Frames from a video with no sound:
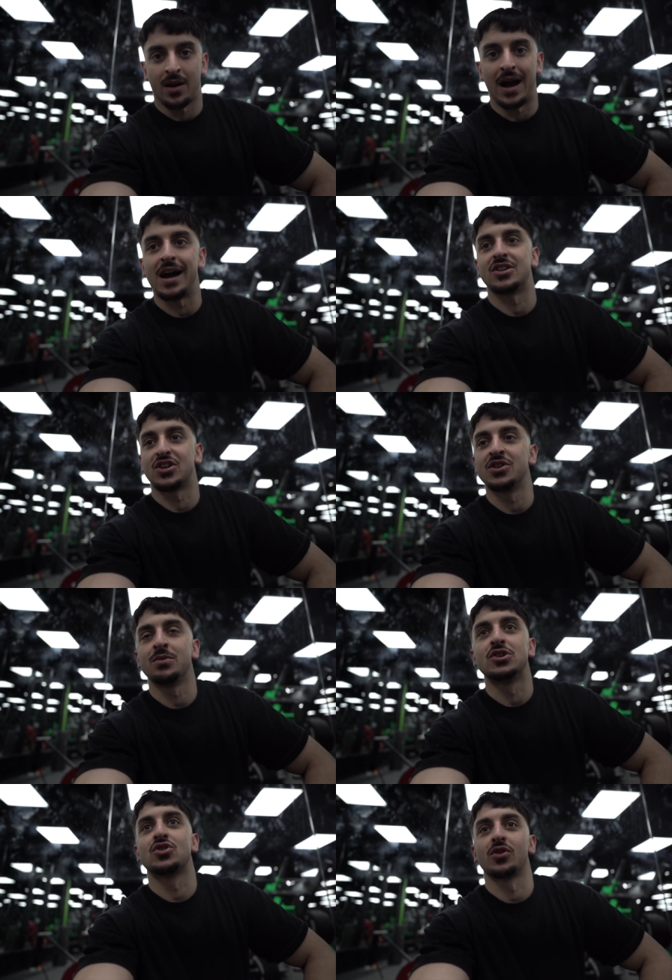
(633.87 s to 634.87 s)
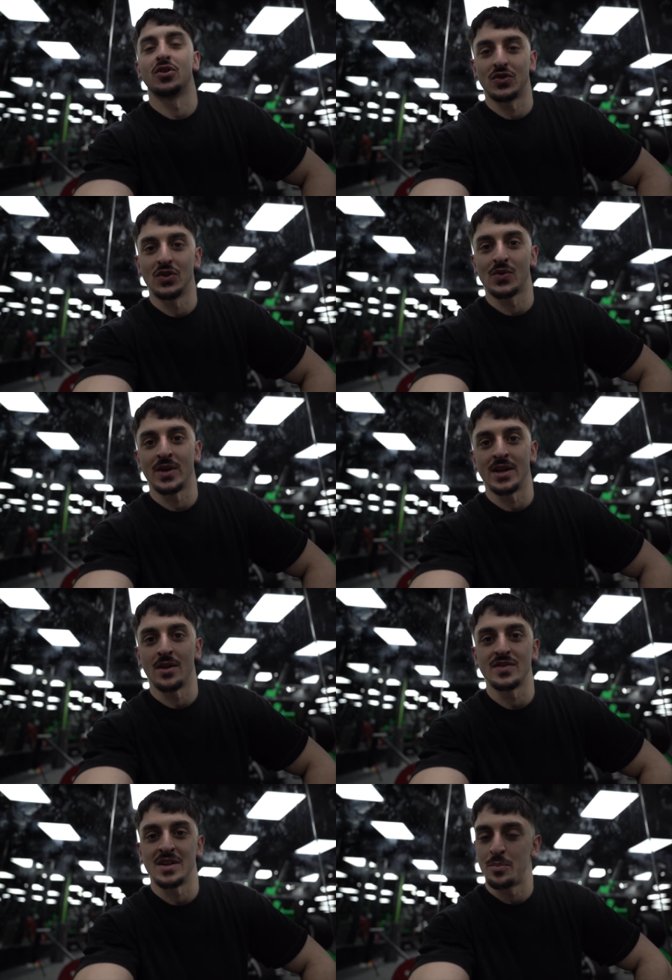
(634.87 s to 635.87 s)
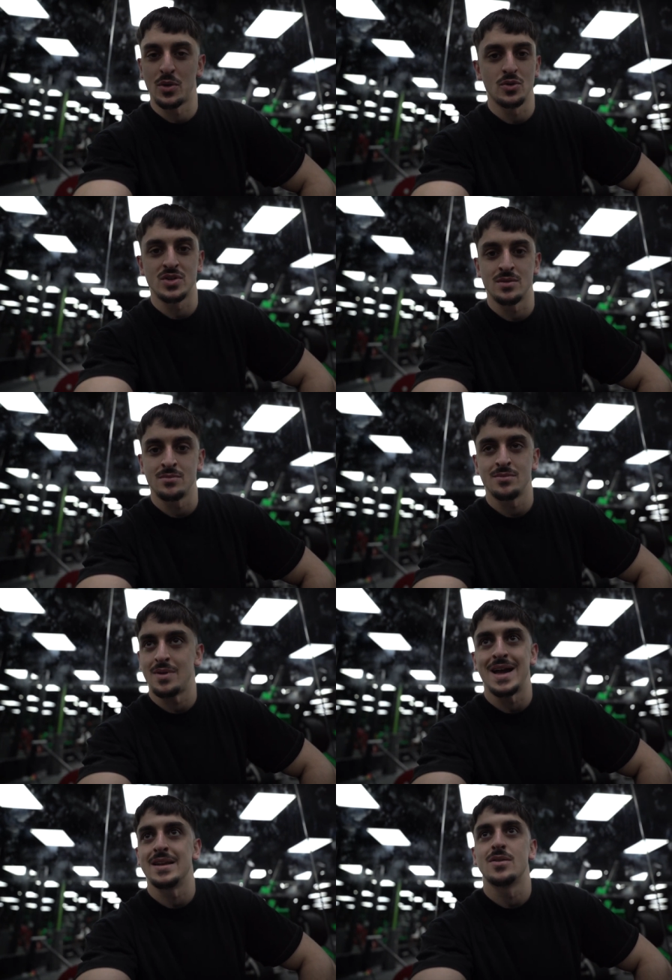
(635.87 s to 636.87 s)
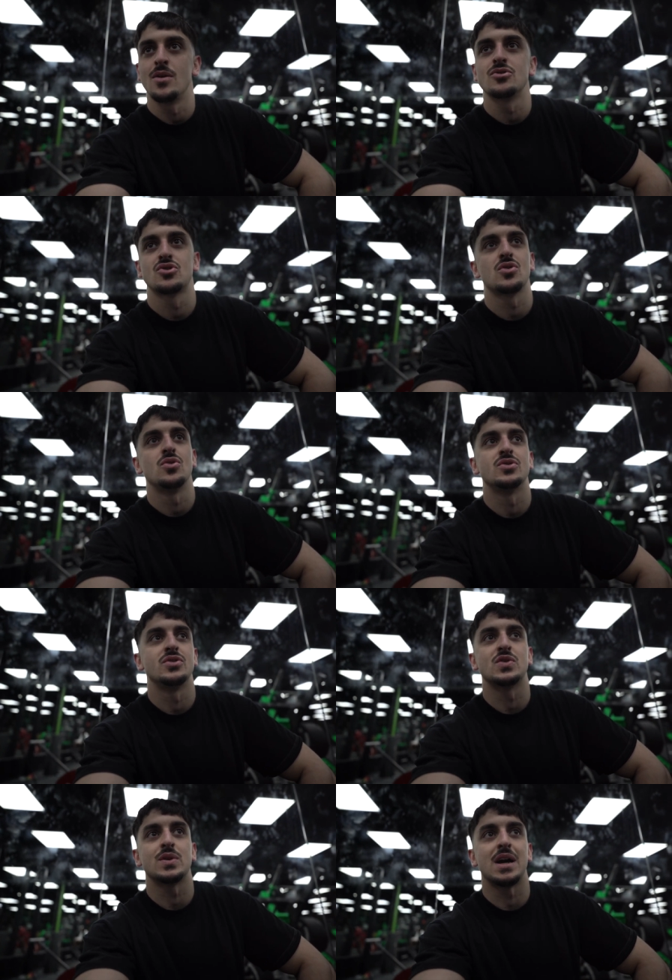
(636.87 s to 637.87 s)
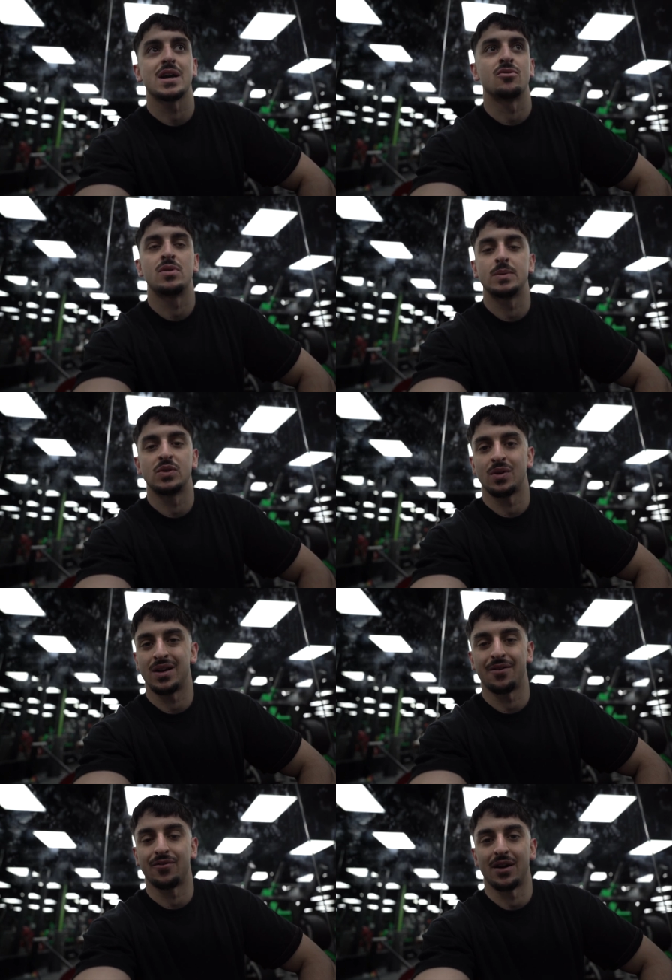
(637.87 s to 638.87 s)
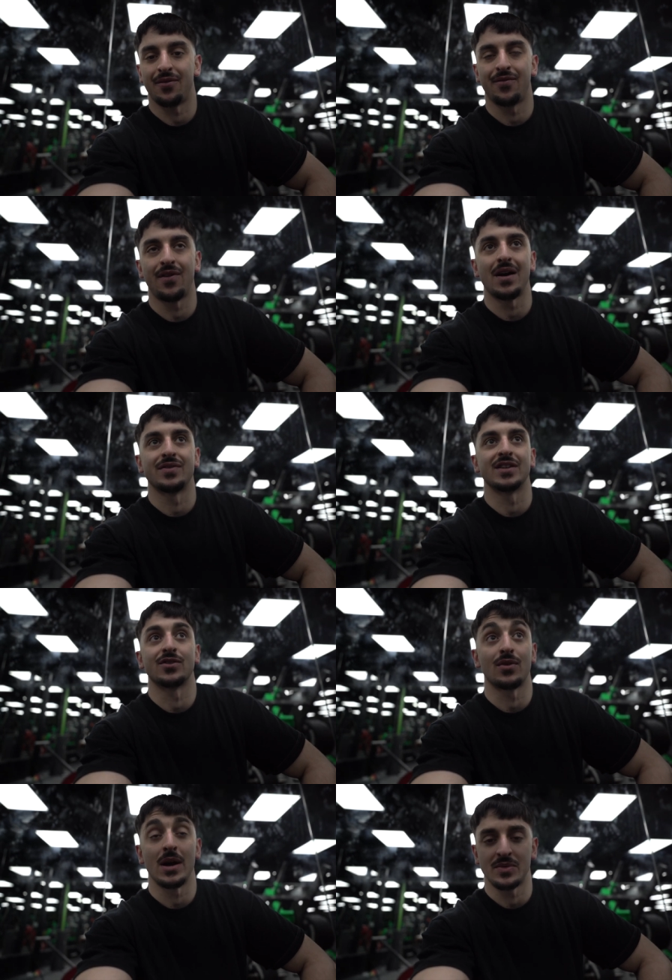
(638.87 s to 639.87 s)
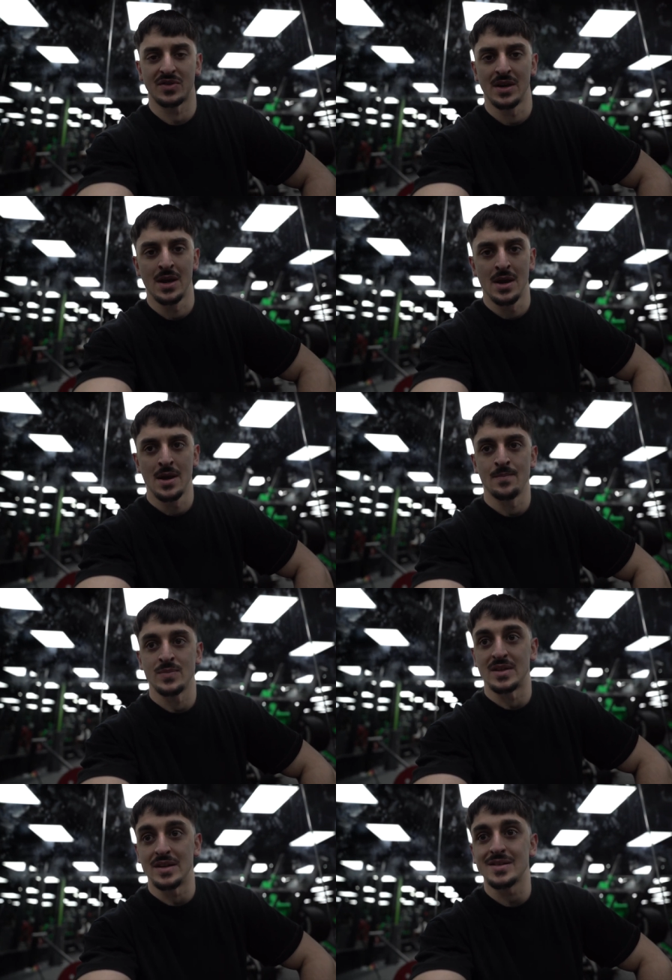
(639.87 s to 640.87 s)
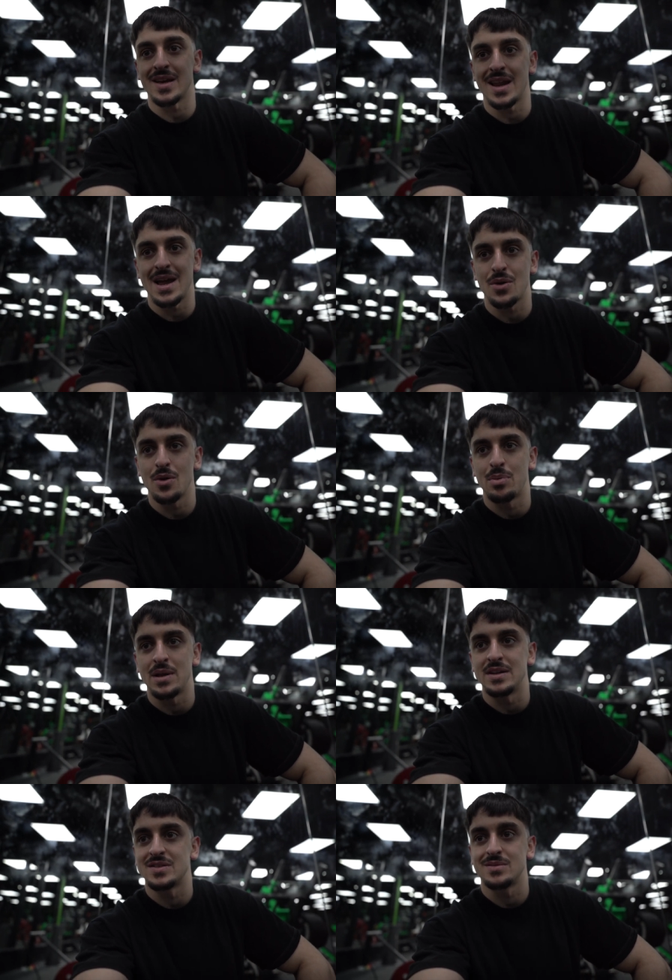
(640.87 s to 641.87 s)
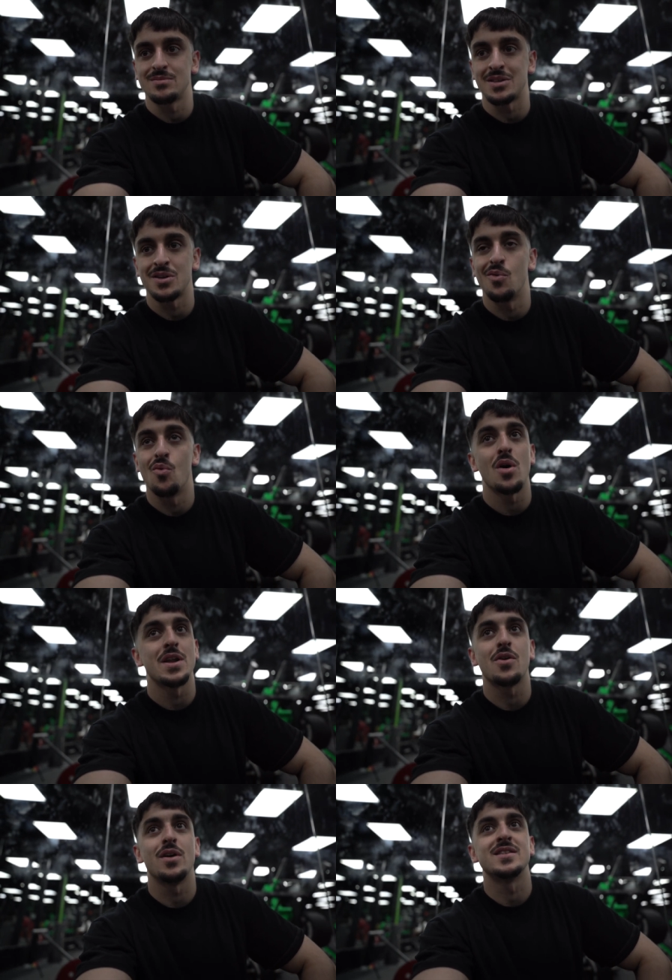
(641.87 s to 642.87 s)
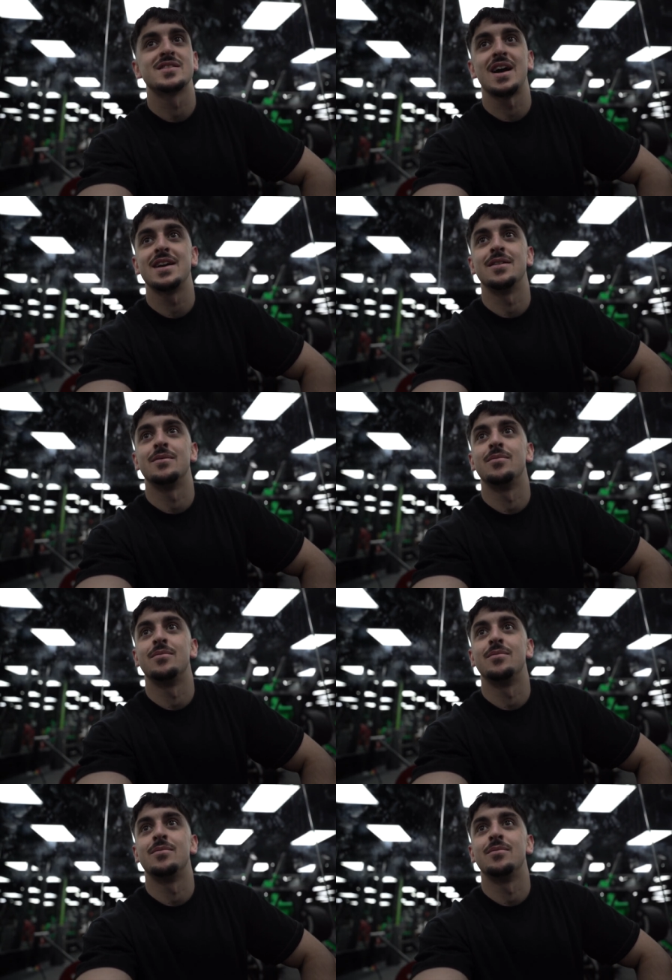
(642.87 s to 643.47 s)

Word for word: I genuinely struggled on 220, and obviously in pure gym, I don't struggle on 220. I can rep 220 for like five, six reps. These Eleiko plates, I don't know what they got inside them.